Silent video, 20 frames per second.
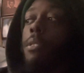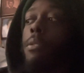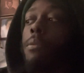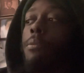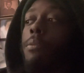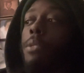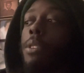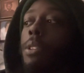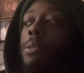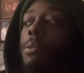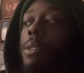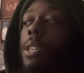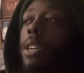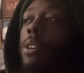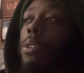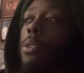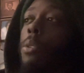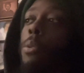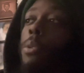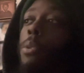really what I
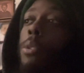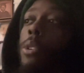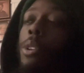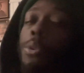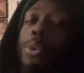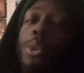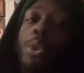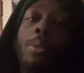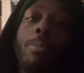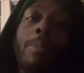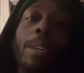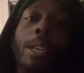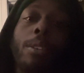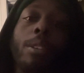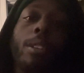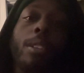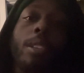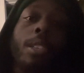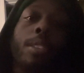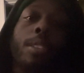hold close to my
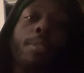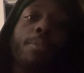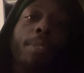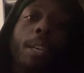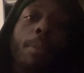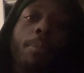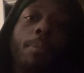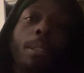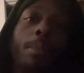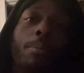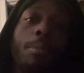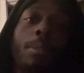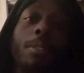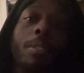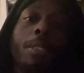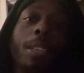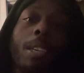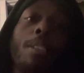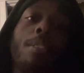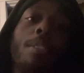heart is family more
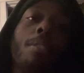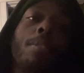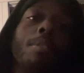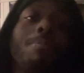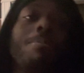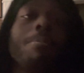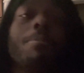than anything.